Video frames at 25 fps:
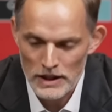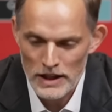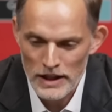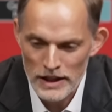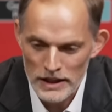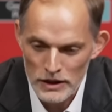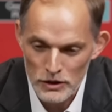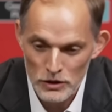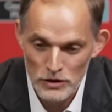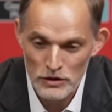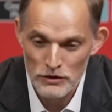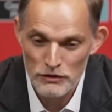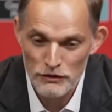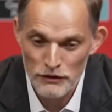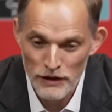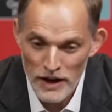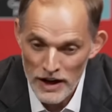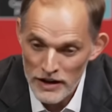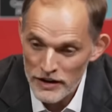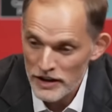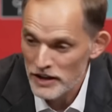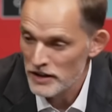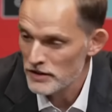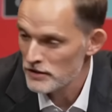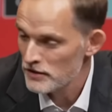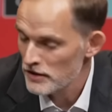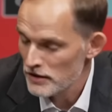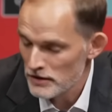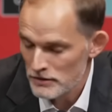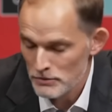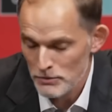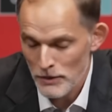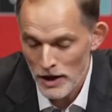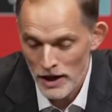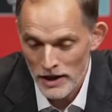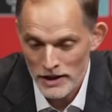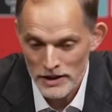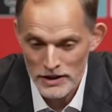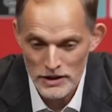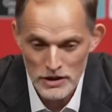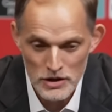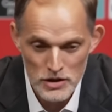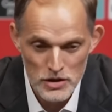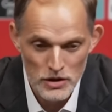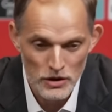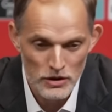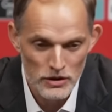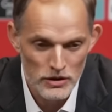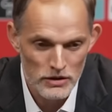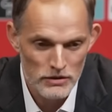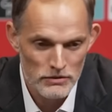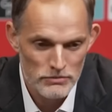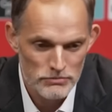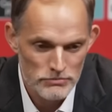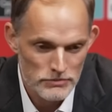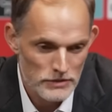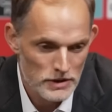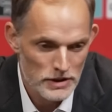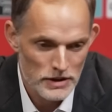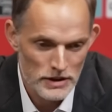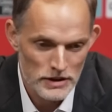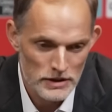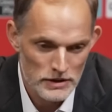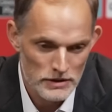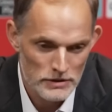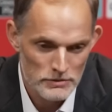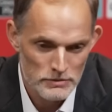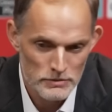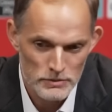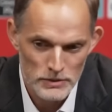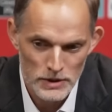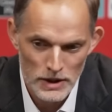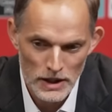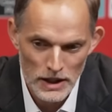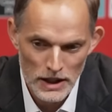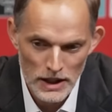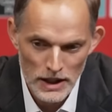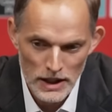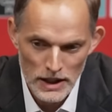I got very, Mark and John um,